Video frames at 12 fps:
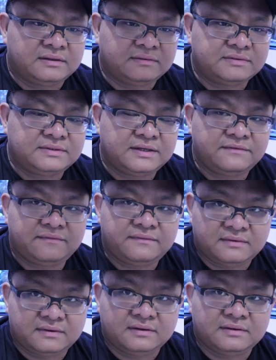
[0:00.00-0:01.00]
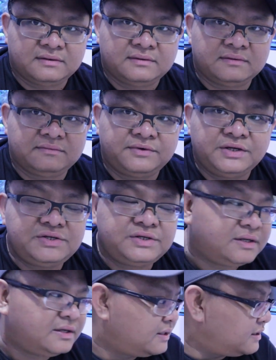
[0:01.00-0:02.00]
safe range,
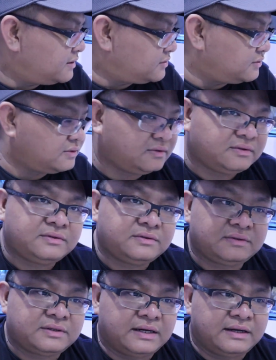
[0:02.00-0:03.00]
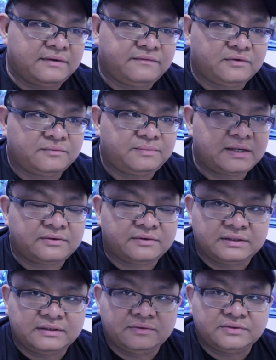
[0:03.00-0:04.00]
so I have no plan on
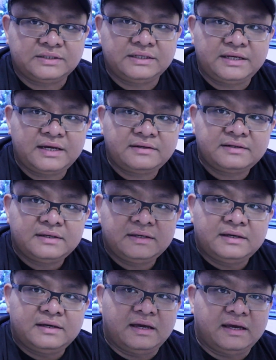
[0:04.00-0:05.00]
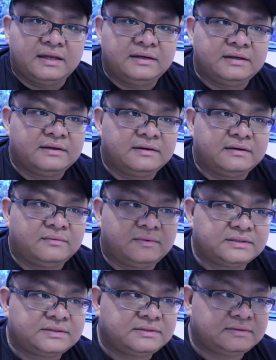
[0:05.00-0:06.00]
dosing yet. And
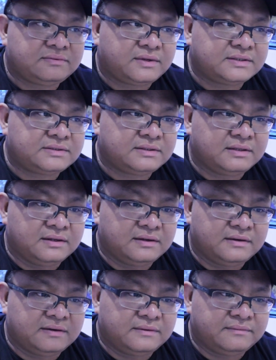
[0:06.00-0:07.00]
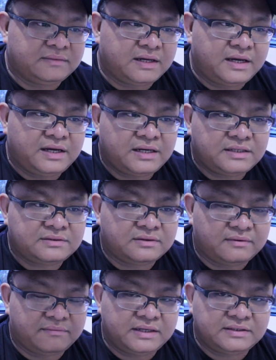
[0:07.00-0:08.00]
once the KH
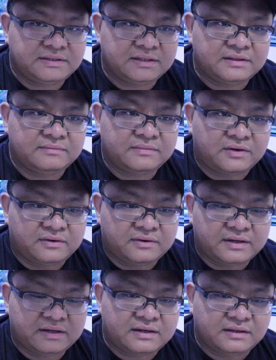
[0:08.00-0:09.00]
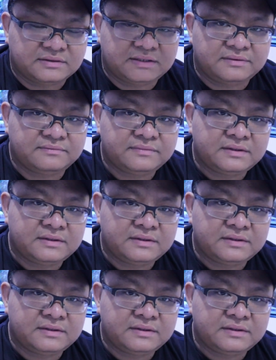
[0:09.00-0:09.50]
or magnesium or calcium